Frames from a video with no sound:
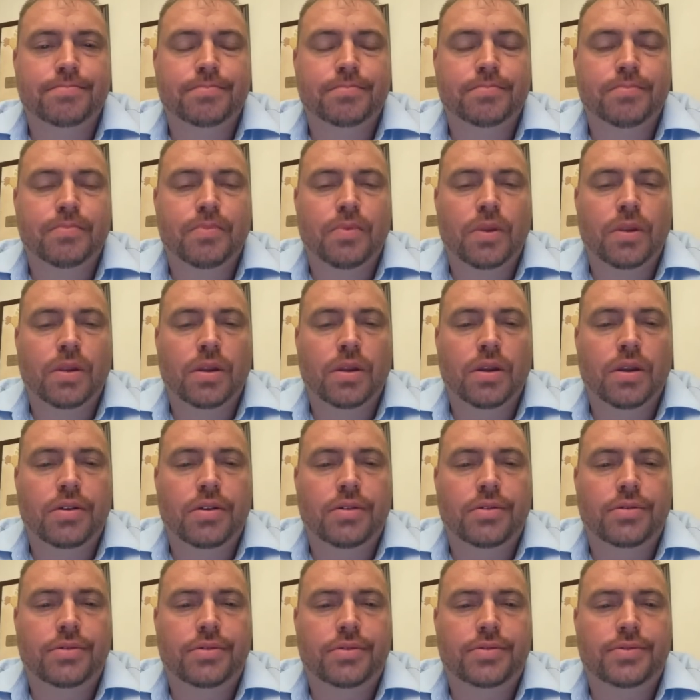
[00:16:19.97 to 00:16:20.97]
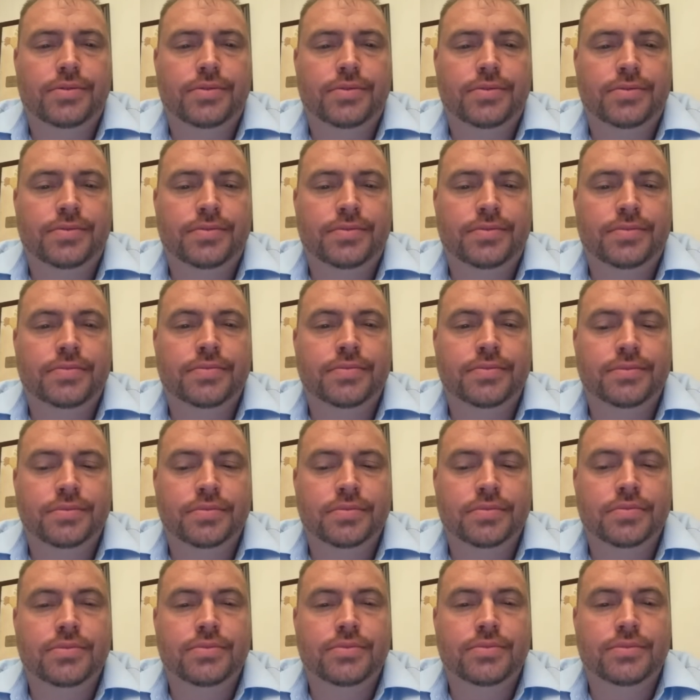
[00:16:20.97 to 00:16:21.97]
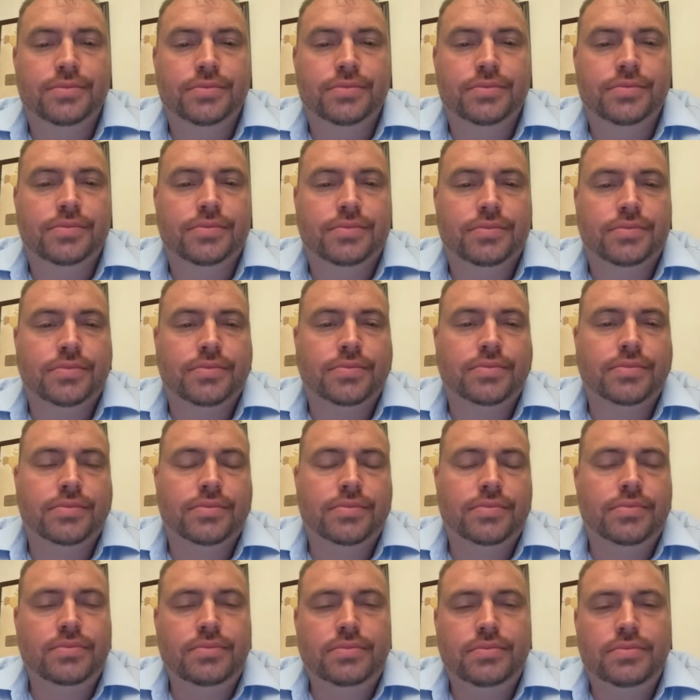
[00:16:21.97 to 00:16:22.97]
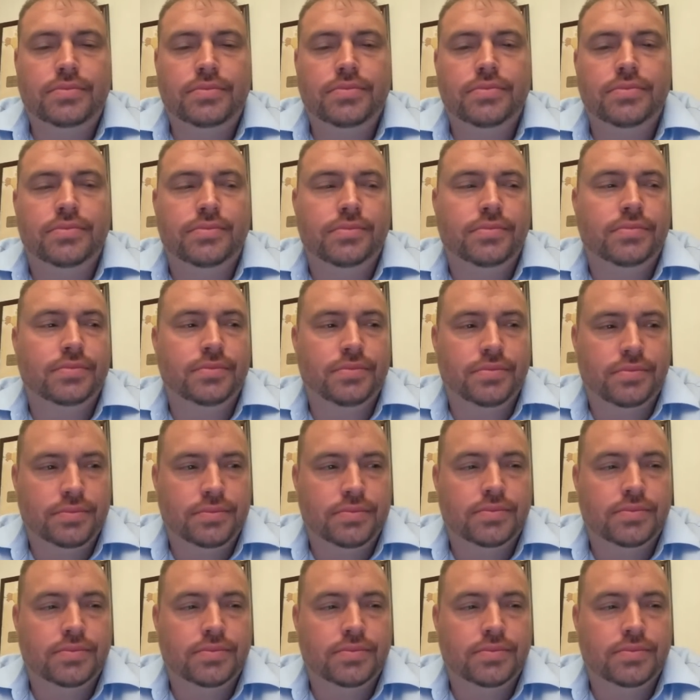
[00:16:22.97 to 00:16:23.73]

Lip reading: This person isn't speaking.